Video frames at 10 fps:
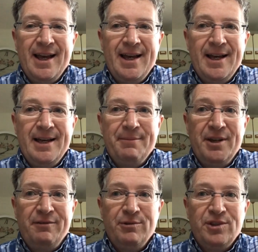
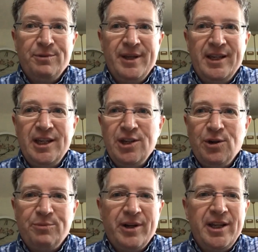and if you want to make it
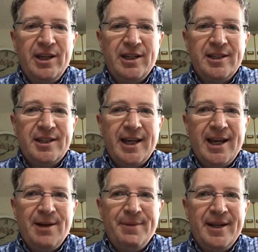your prayer, you can say
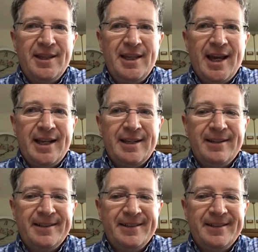Amen at the end.